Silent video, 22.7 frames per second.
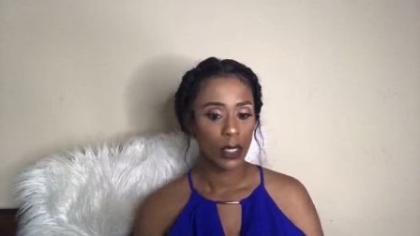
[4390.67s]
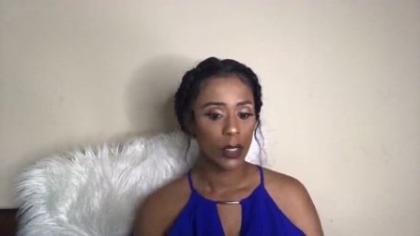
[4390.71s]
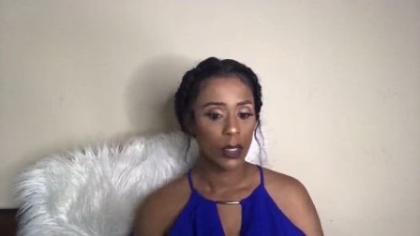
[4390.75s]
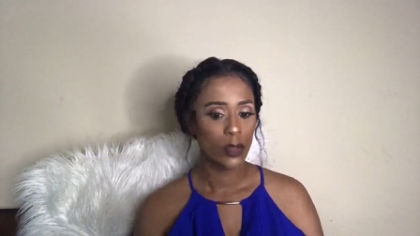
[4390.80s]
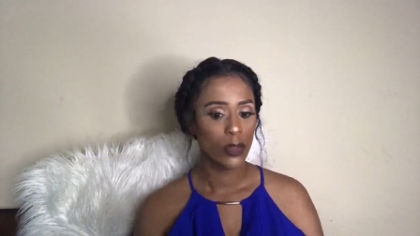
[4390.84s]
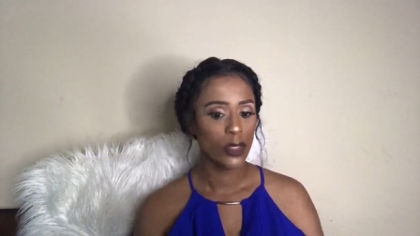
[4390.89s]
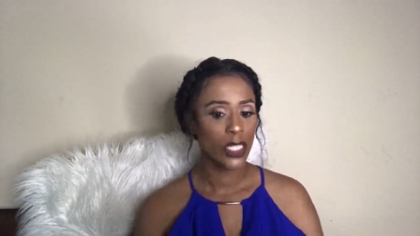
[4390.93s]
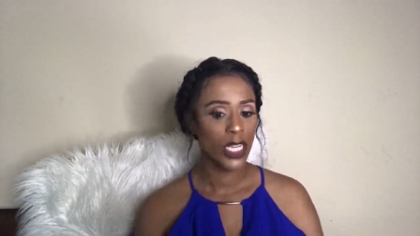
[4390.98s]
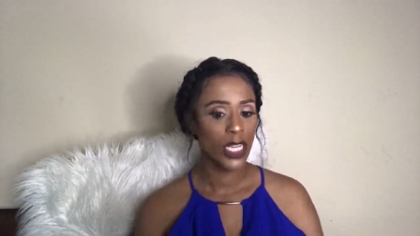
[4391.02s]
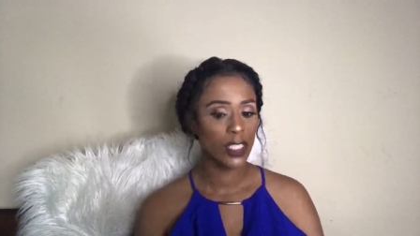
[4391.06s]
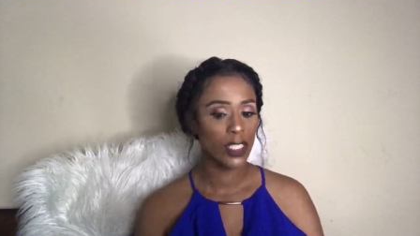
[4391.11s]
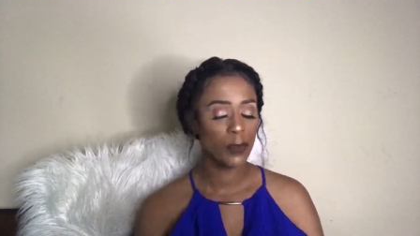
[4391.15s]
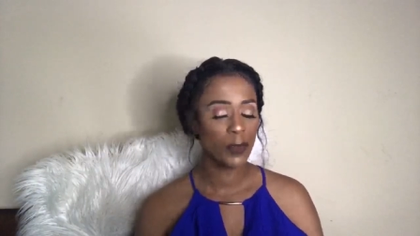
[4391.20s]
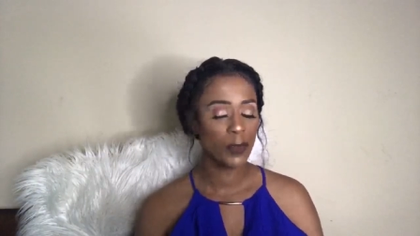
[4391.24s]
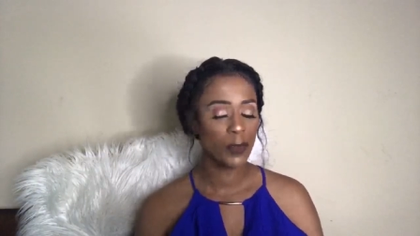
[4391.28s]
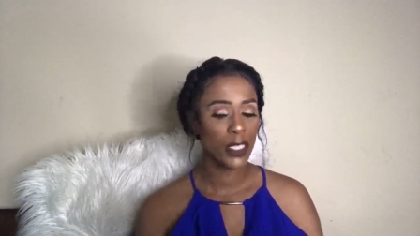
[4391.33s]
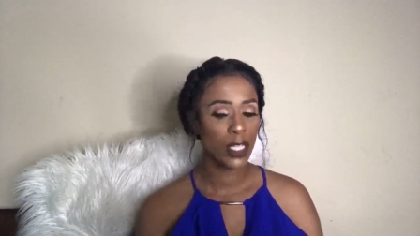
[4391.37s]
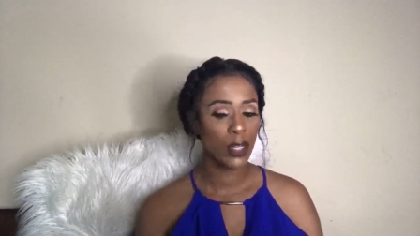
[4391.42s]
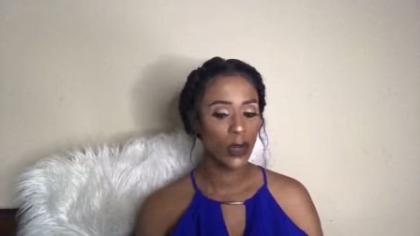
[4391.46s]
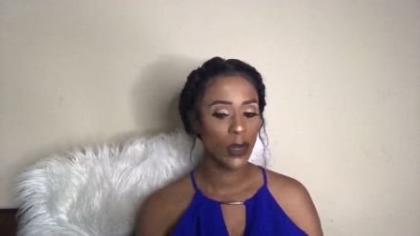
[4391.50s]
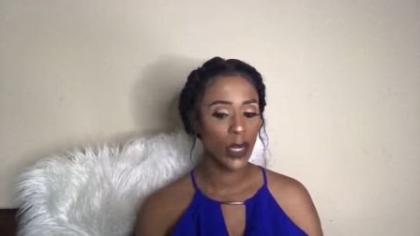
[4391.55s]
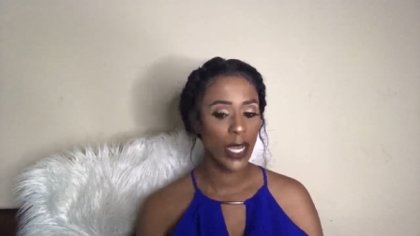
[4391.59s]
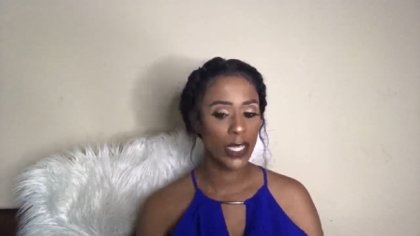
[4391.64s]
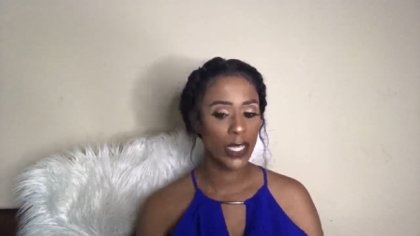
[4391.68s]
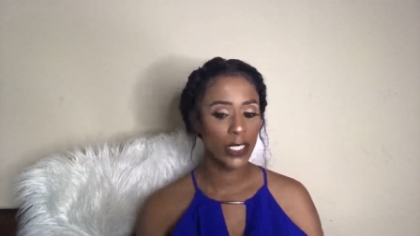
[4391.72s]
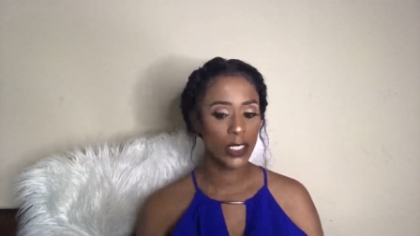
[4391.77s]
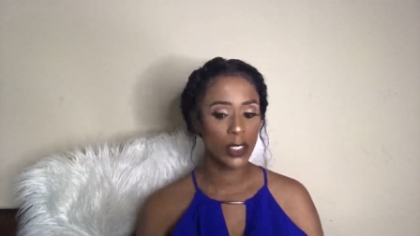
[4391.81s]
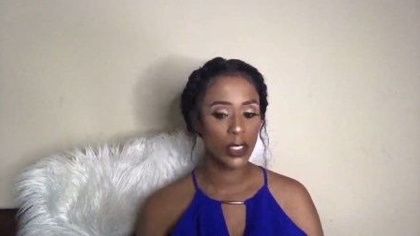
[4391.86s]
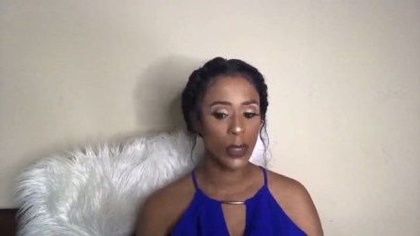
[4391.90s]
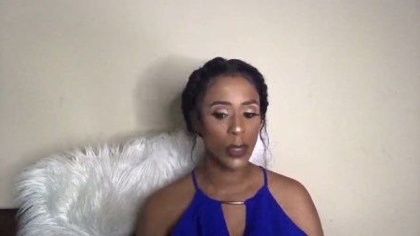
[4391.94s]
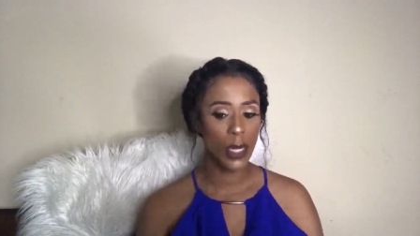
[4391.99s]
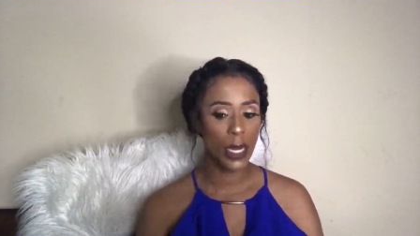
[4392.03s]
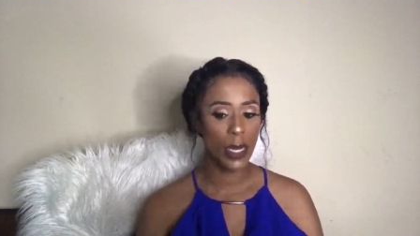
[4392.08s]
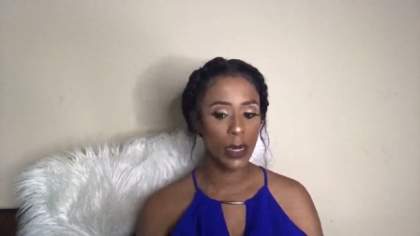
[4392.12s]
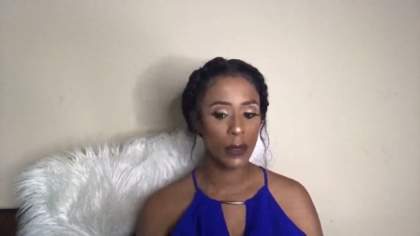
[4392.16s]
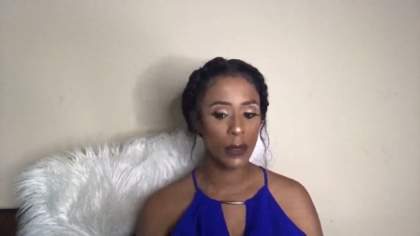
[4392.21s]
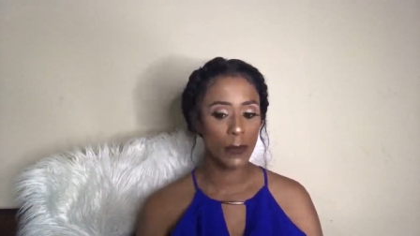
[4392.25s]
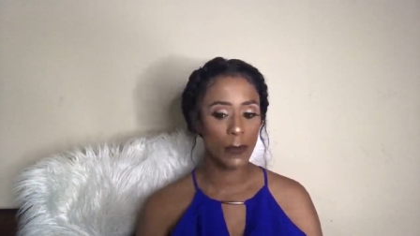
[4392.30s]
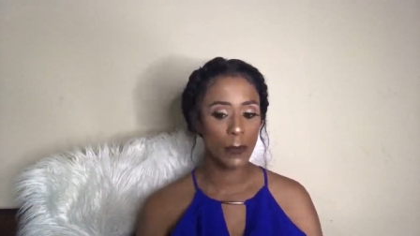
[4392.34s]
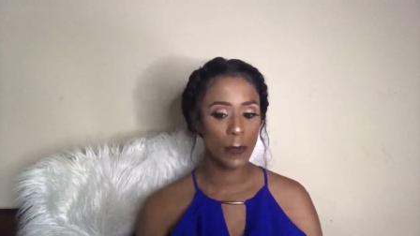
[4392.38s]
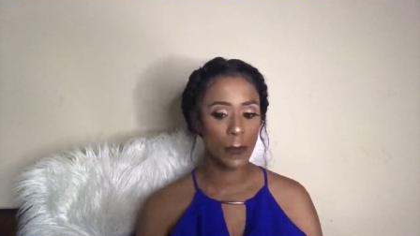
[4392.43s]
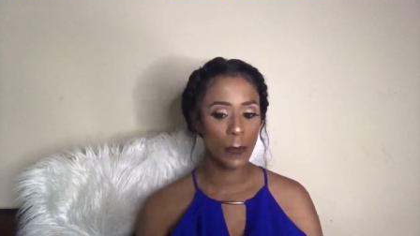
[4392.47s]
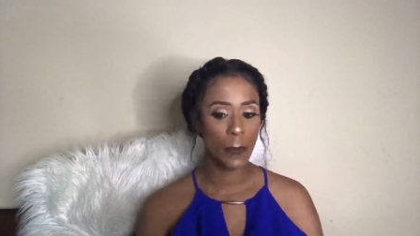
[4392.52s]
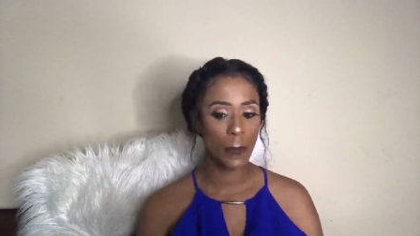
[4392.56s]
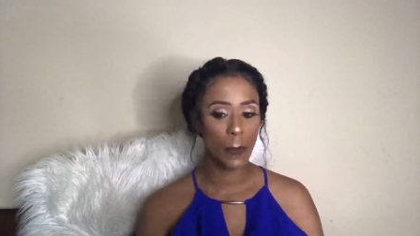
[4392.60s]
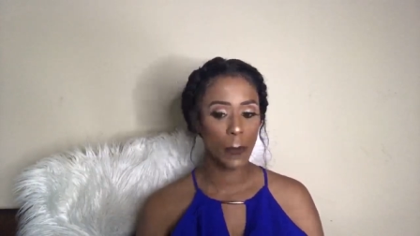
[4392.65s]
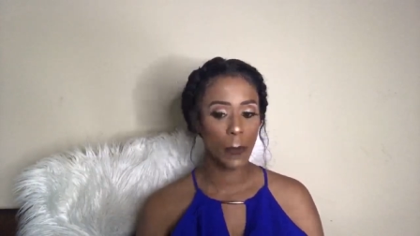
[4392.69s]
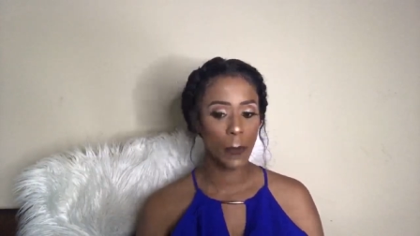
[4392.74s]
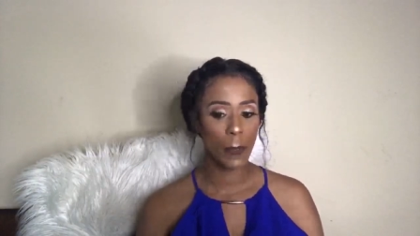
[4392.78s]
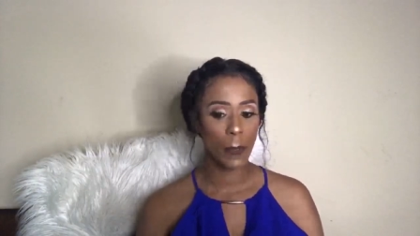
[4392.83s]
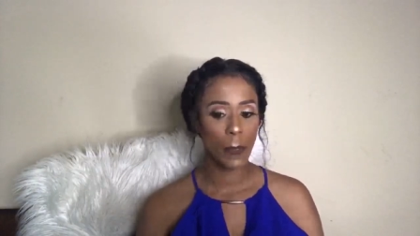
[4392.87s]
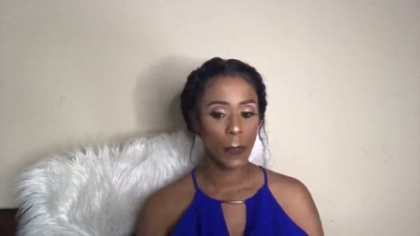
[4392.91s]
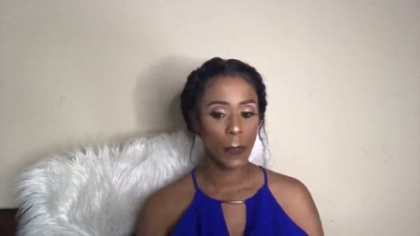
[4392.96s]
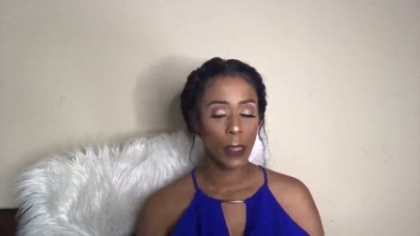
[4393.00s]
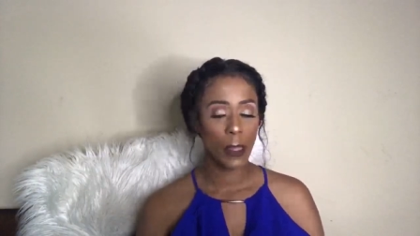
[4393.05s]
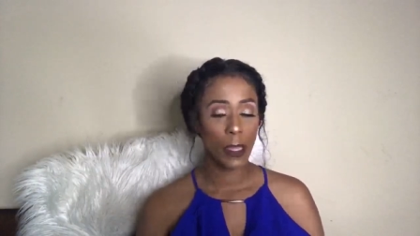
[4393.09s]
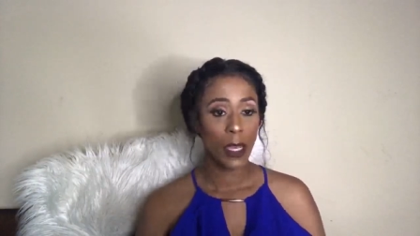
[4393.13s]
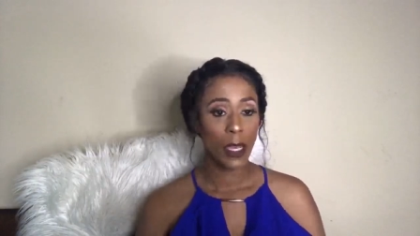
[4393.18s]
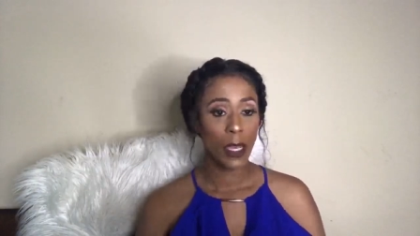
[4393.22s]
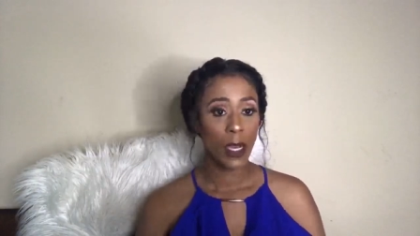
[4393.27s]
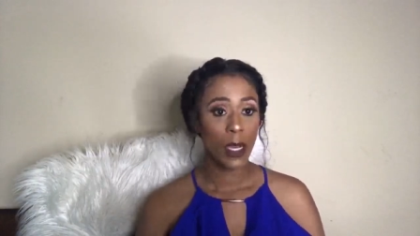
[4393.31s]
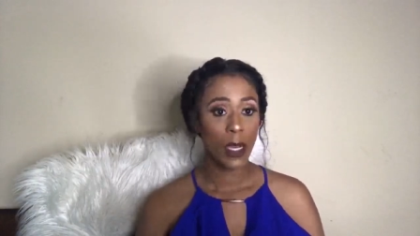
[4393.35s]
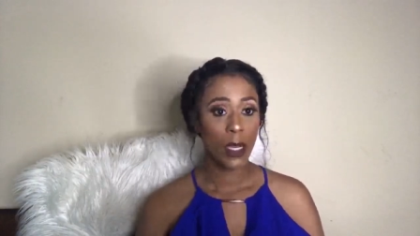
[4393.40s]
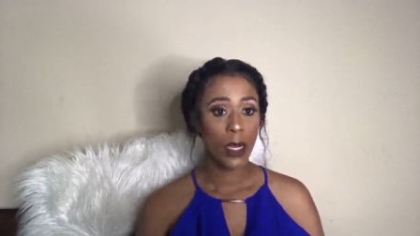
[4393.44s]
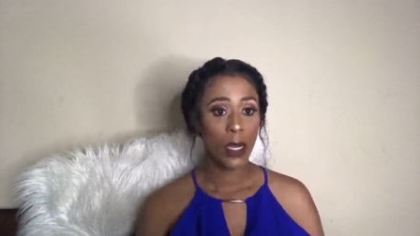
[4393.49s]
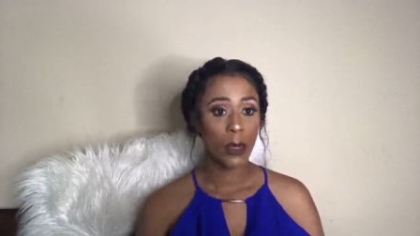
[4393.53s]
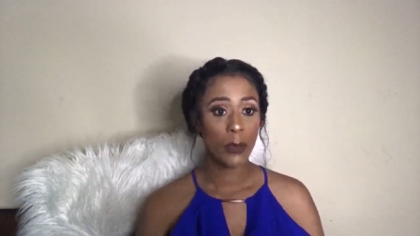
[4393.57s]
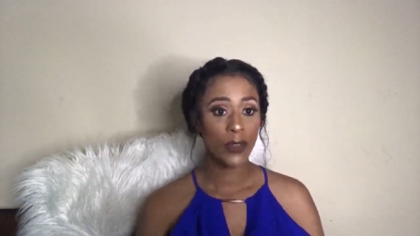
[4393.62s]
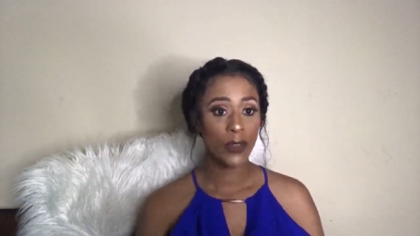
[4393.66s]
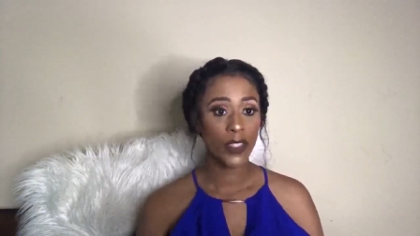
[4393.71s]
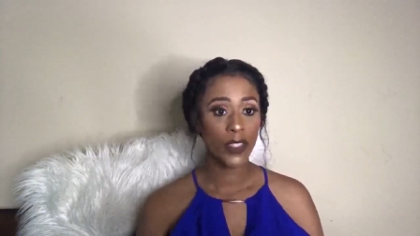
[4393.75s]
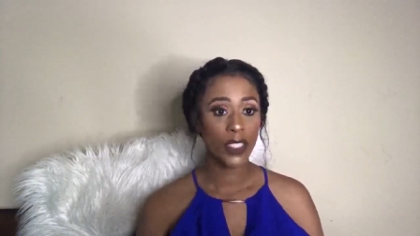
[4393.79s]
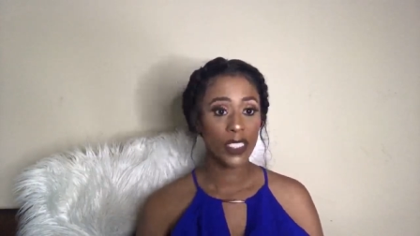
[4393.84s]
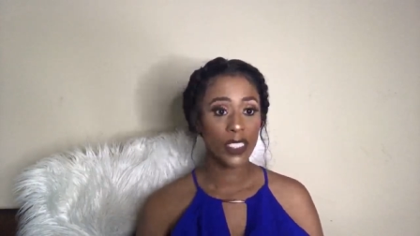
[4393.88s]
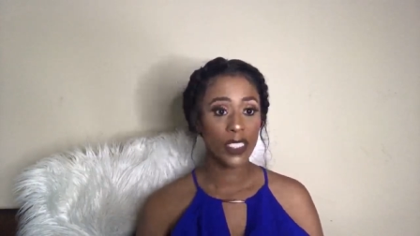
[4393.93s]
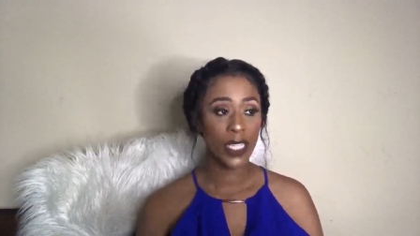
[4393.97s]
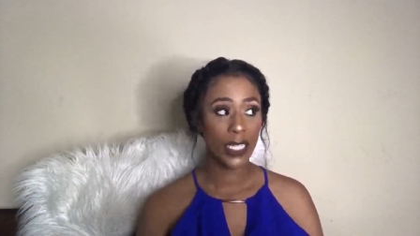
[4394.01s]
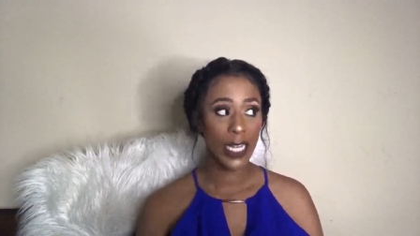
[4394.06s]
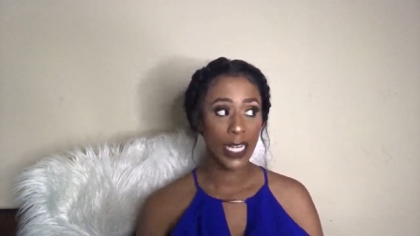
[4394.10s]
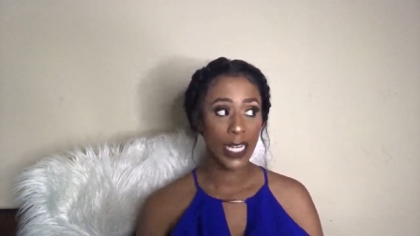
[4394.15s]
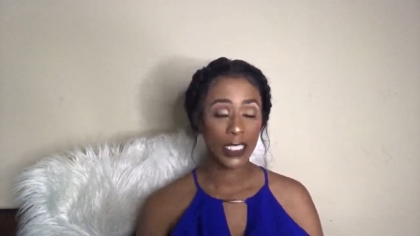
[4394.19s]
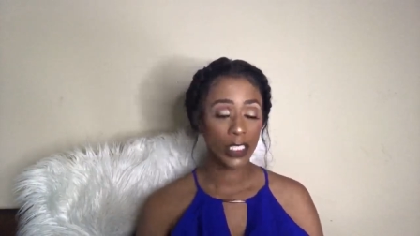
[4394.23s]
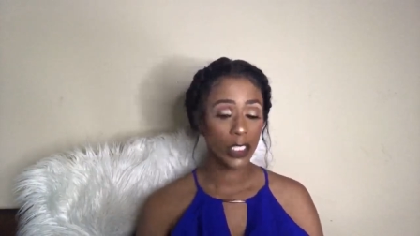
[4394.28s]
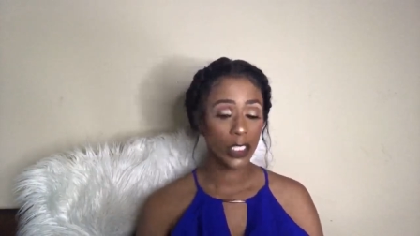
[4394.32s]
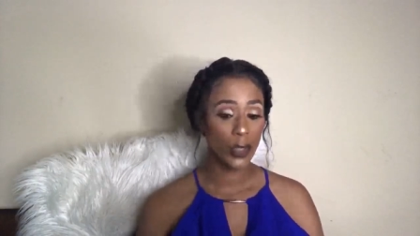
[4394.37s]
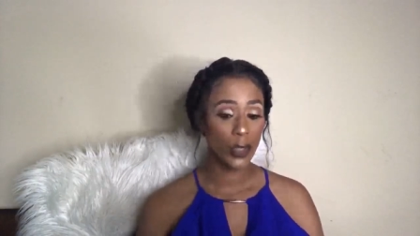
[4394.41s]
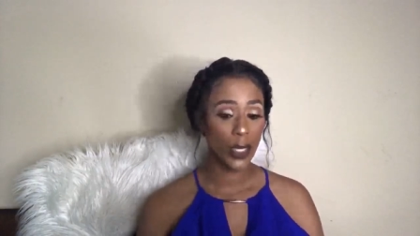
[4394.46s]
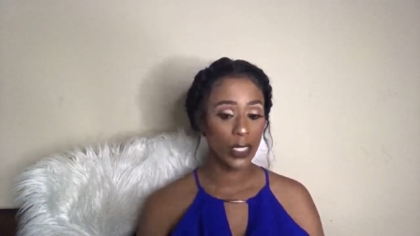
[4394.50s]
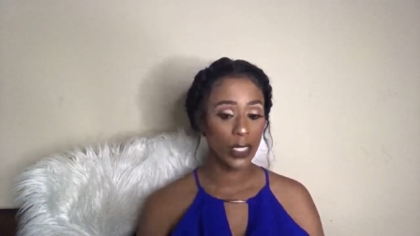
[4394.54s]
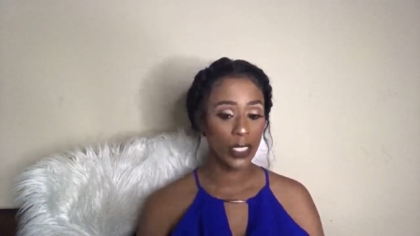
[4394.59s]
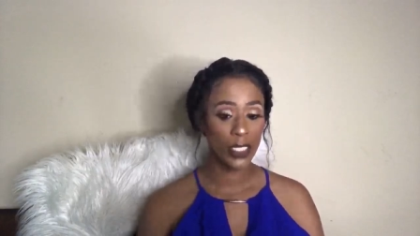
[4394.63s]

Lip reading: who text but don't ask you out. If he's not asking you out,